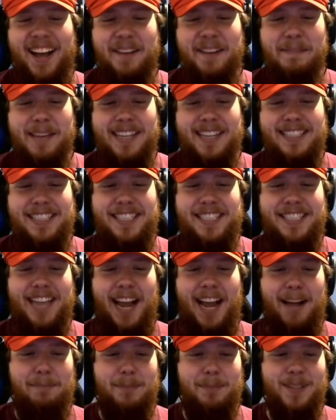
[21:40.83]
I'm in
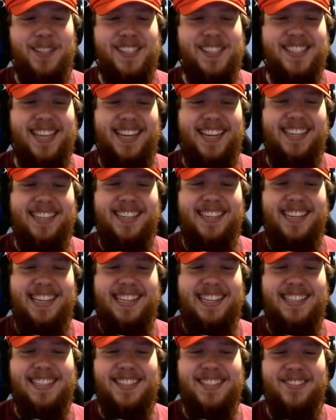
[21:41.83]
shambles. I
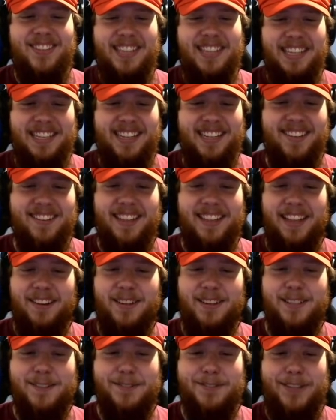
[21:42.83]
need someone to tell me
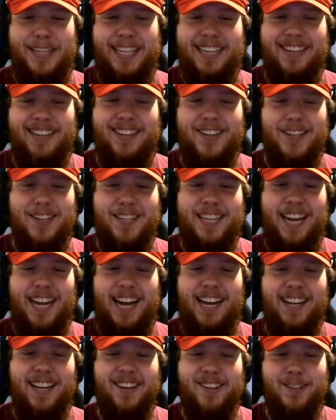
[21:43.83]
that it's funny. Oh
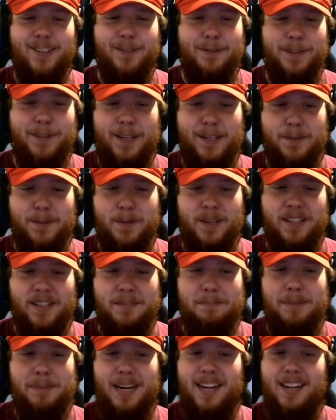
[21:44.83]
god, oh fuck. We're
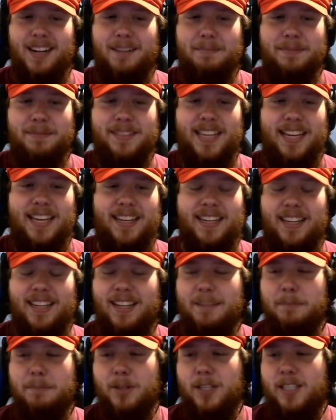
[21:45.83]
gonna bomb
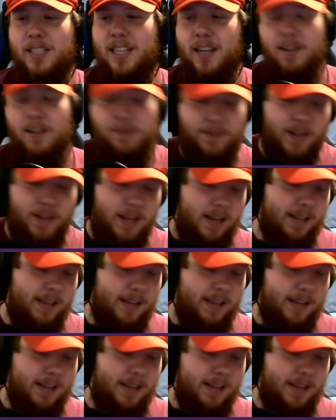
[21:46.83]
that bookshelf.